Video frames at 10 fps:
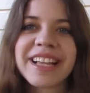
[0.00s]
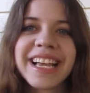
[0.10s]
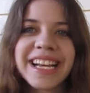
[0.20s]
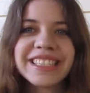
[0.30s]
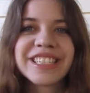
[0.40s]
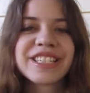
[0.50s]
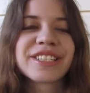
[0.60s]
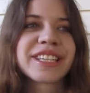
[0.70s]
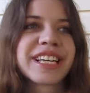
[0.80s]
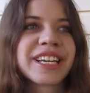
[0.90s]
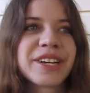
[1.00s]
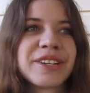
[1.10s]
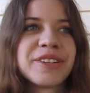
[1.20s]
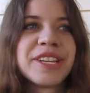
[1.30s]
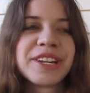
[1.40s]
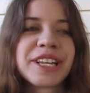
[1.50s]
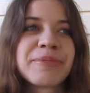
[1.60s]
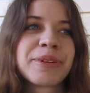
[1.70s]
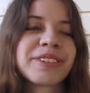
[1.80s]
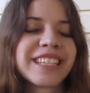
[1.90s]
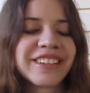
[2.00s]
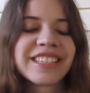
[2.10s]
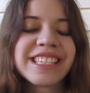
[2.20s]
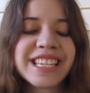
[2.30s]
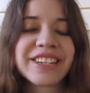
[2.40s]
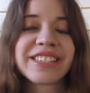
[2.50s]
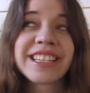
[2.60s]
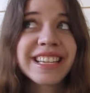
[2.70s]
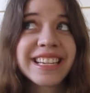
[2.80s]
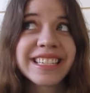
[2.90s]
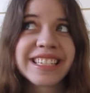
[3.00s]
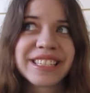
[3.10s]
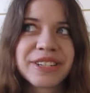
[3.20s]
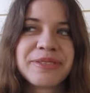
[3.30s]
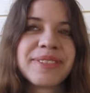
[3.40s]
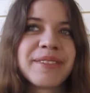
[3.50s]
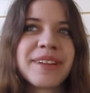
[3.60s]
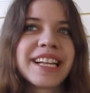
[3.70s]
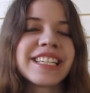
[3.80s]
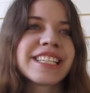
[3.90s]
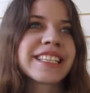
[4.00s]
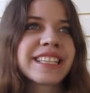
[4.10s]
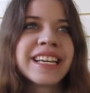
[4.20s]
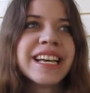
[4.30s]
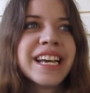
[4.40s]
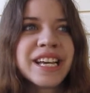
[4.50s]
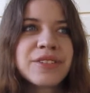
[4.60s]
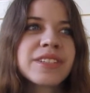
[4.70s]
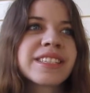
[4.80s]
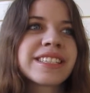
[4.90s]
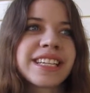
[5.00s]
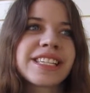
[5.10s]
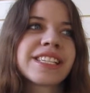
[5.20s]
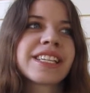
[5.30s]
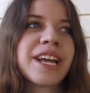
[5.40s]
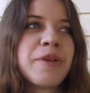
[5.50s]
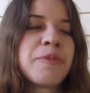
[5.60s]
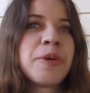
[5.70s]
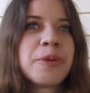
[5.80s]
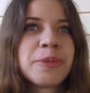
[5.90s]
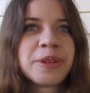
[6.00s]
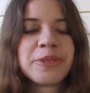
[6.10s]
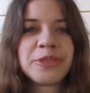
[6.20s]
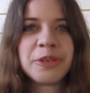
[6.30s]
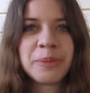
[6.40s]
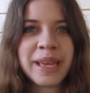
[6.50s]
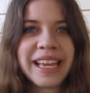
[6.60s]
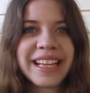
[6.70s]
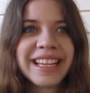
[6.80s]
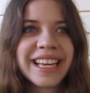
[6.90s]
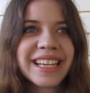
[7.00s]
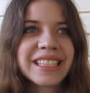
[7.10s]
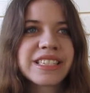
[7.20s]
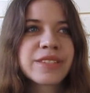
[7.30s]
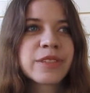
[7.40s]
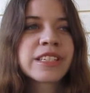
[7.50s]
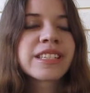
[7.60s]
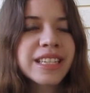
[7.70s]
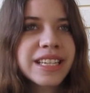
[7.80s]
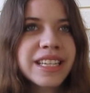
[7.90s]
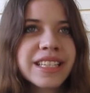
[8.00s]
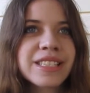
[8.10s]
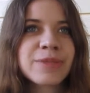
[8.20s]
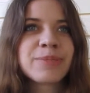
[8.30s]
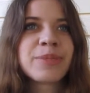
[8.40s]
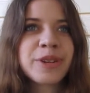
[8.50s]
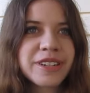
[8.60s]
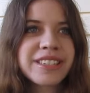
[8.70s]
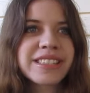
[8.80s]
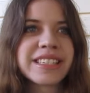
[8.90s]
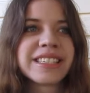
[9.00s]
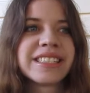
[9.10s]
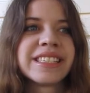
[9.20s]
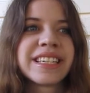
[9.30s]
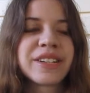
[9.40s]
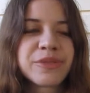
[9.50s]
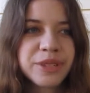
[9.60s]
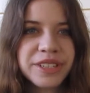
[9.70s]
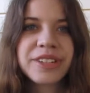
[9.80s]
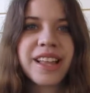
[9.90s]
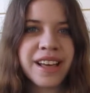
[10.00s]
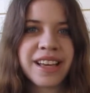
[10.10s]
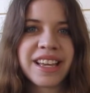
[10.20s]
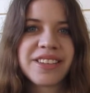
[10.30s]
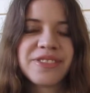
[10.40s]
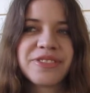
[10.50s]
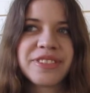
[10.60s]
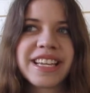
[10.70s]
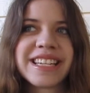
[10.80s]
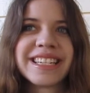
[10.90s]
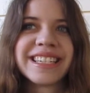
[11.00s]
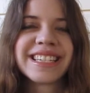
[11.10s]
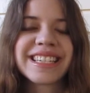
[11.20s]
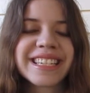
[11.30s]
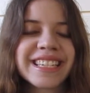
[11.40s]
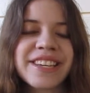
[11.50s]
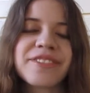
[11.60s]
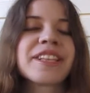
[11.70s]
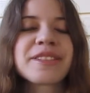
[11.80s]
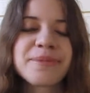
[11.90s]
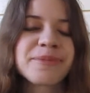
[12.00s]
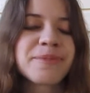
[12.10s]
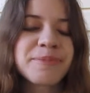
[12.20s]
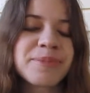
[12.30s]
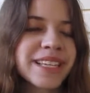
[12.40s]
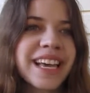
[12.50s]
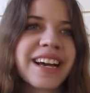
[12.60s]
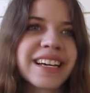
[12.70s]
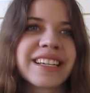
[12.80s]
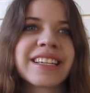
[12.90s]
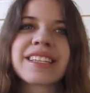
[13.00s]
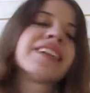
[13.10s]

Like, I just like nearly broke down to tears. I think I did a little bit, but it was such a moment for me, like to see this person in real life and giving them a big hug.